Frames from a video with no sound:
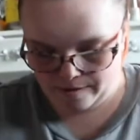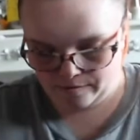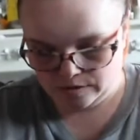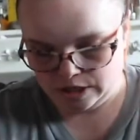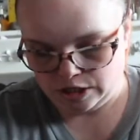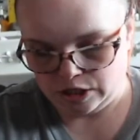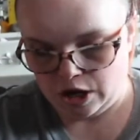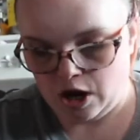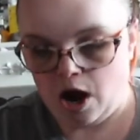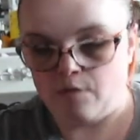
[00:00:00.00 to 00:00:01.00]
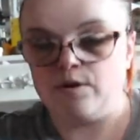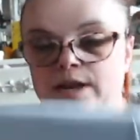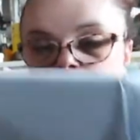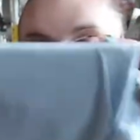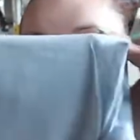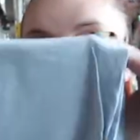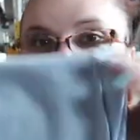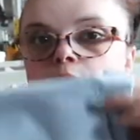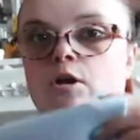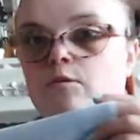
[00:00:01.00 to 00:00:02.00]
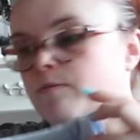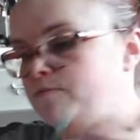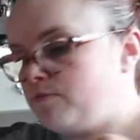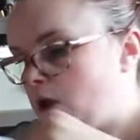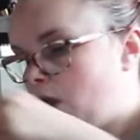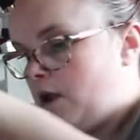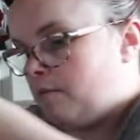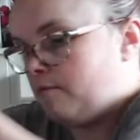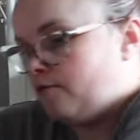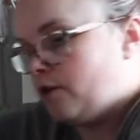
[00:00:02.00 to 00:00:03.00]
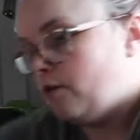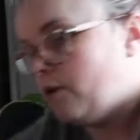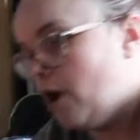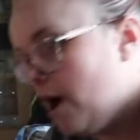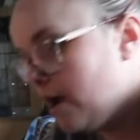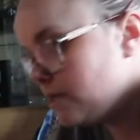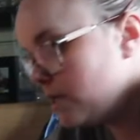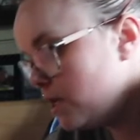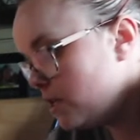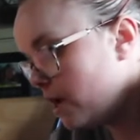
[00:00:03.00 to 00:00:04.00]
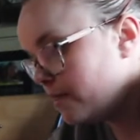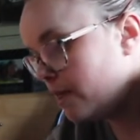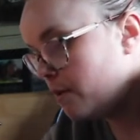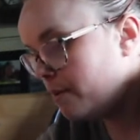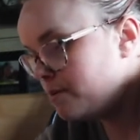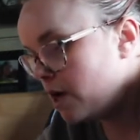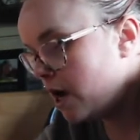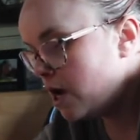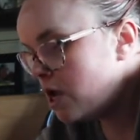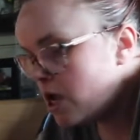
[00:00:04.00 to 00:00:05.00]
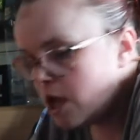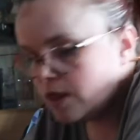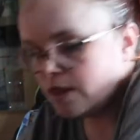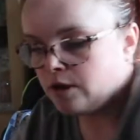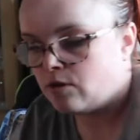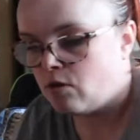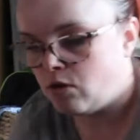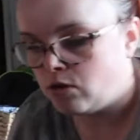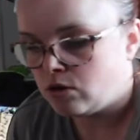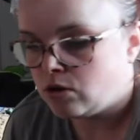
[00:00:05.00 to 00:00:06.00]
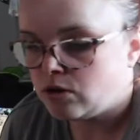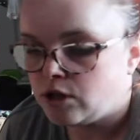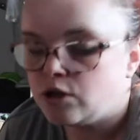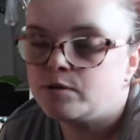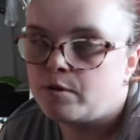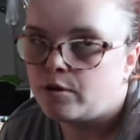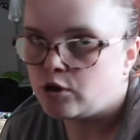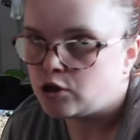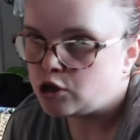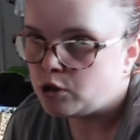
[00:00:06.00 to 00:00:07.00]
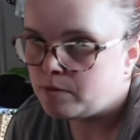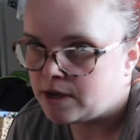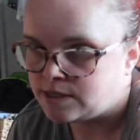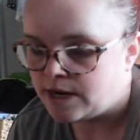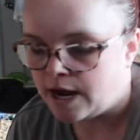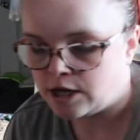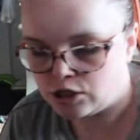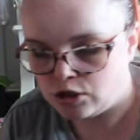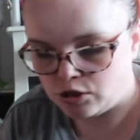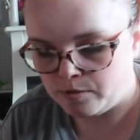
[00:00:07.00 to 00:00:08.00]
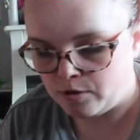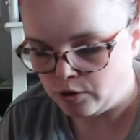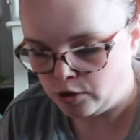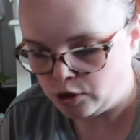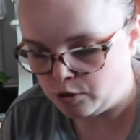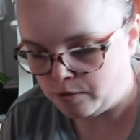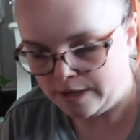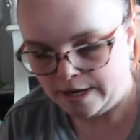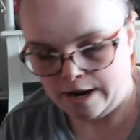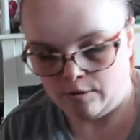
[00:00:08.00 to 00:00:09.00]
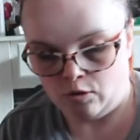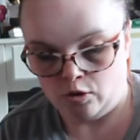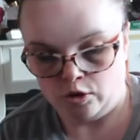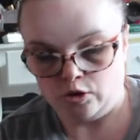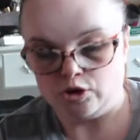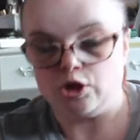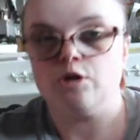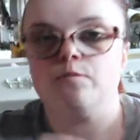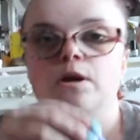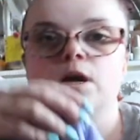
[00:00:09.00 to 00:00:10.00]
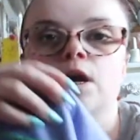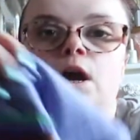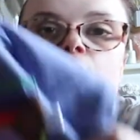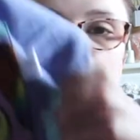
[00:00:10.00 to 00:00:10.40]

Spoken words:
t-shirt. I will link them down below for you guys, like their website. They used to be on YouTube. Yaz and Ash used to be on YouTube, but they're now not on YouTube. I've